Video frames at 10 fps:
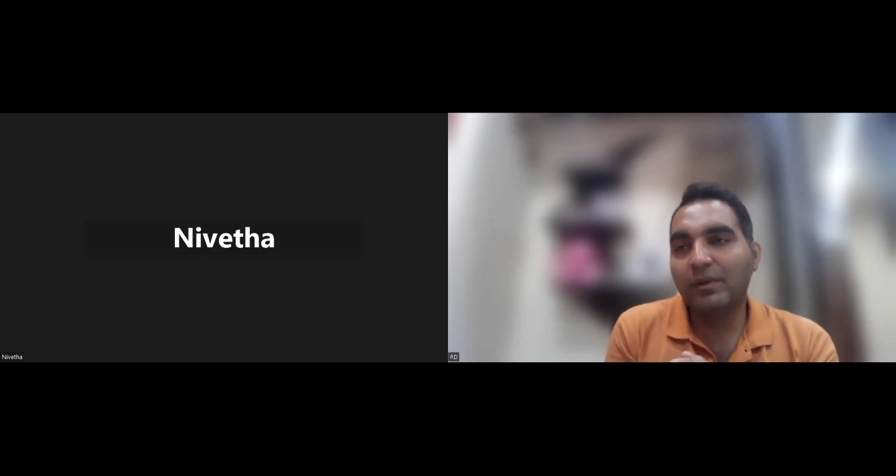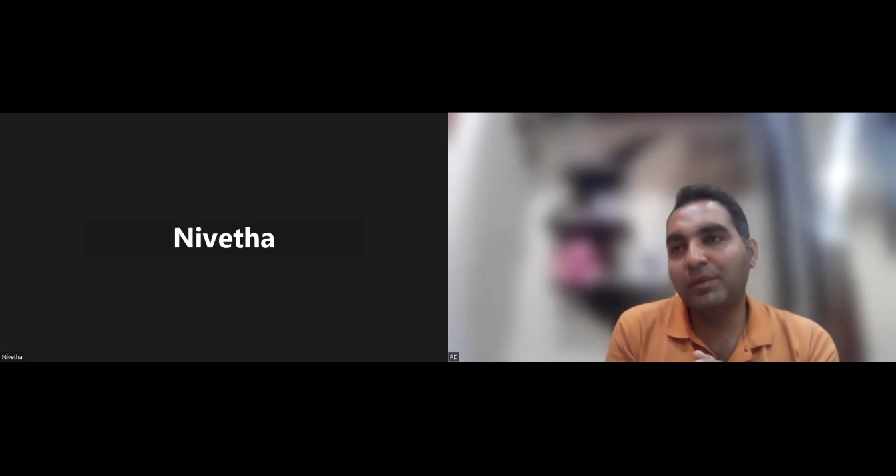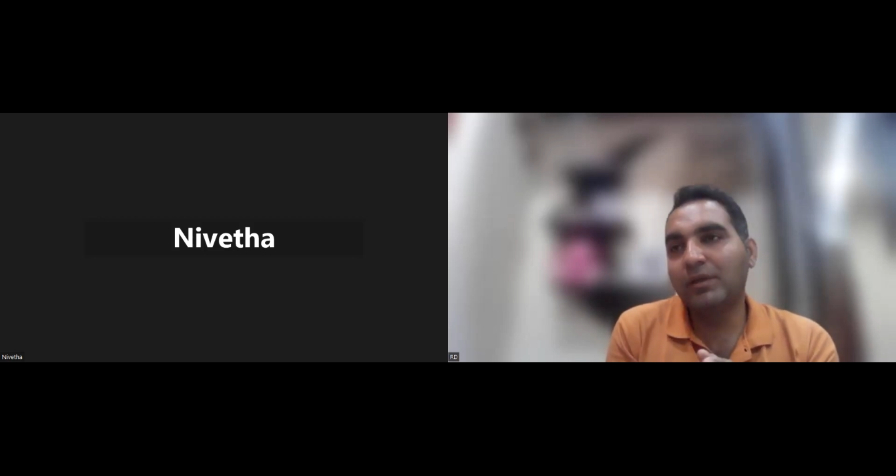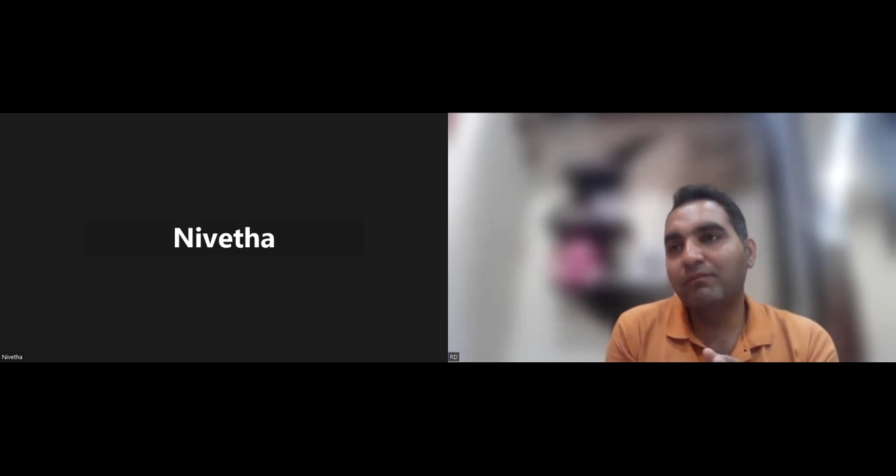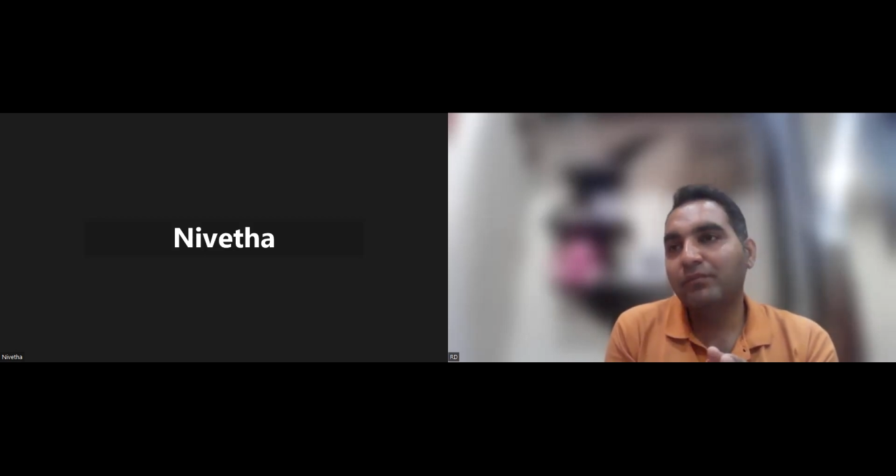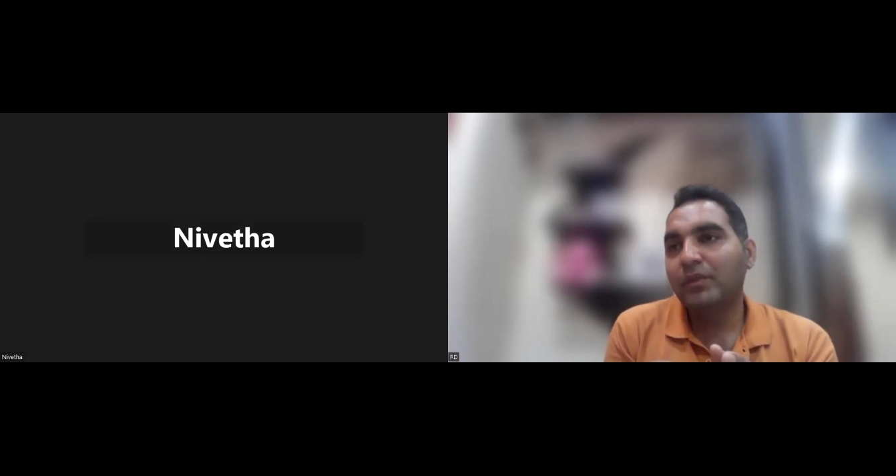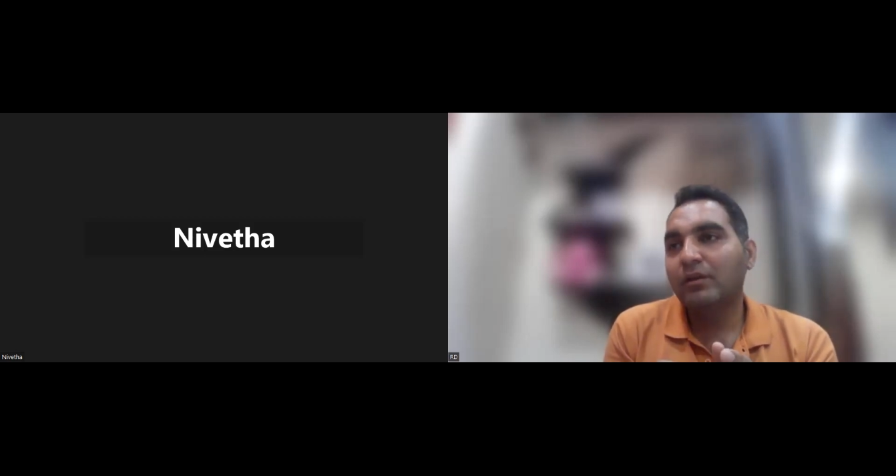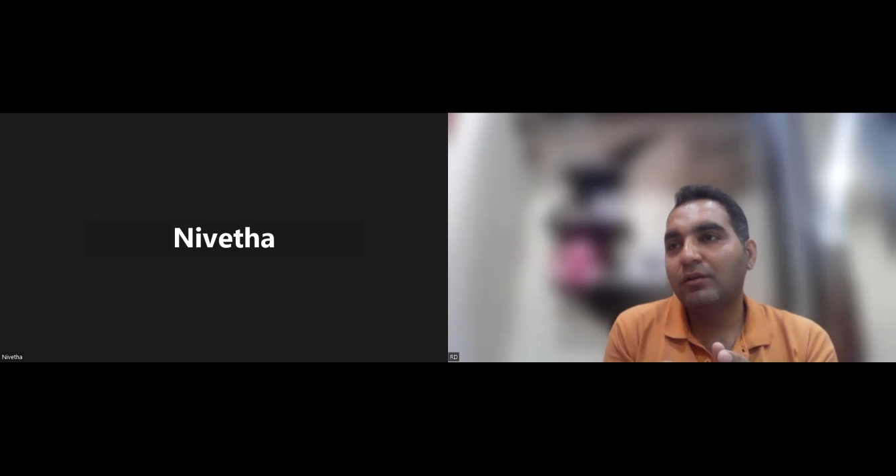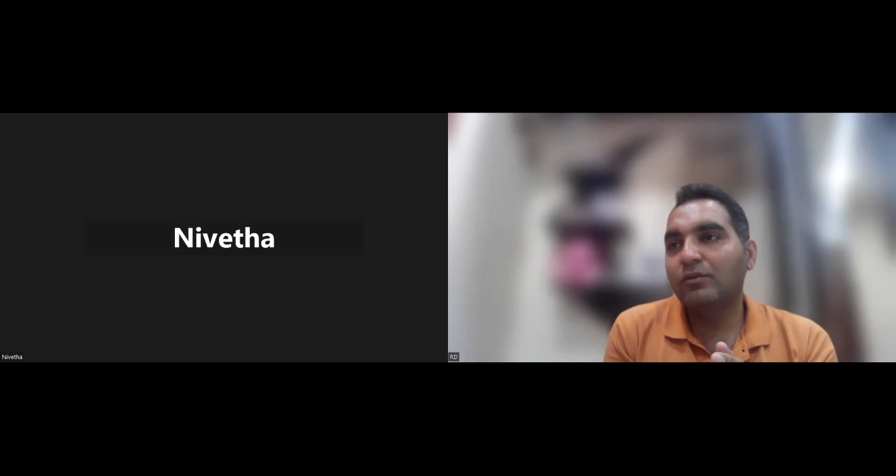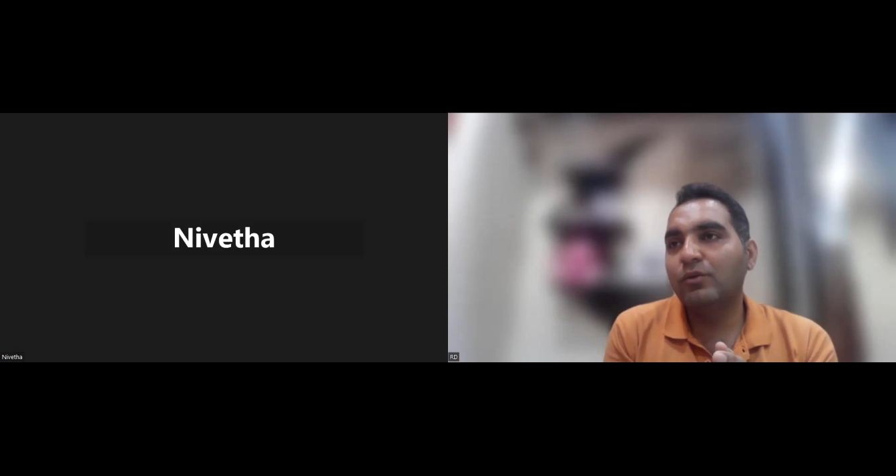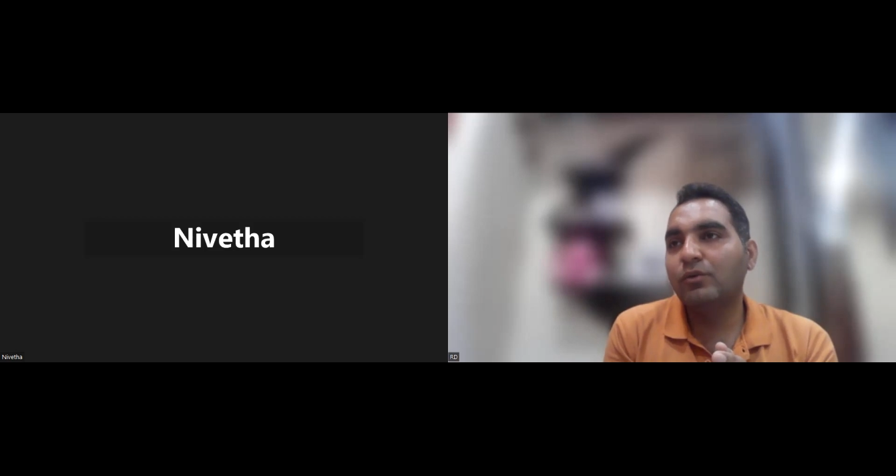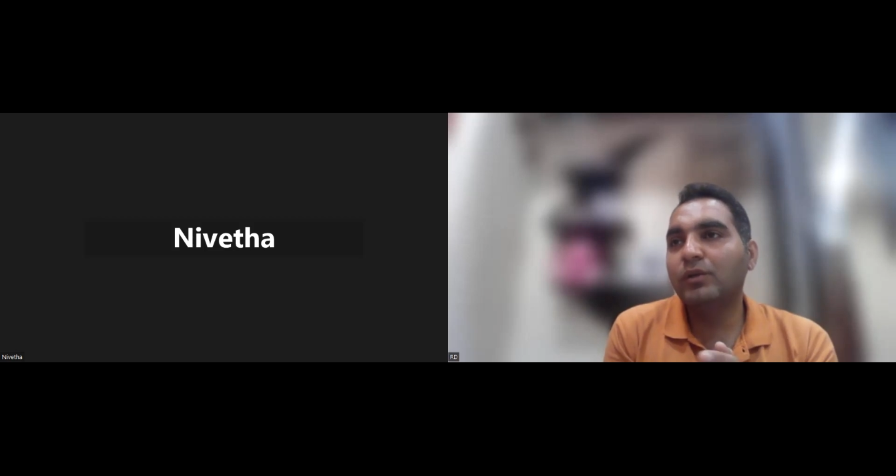Maybe do you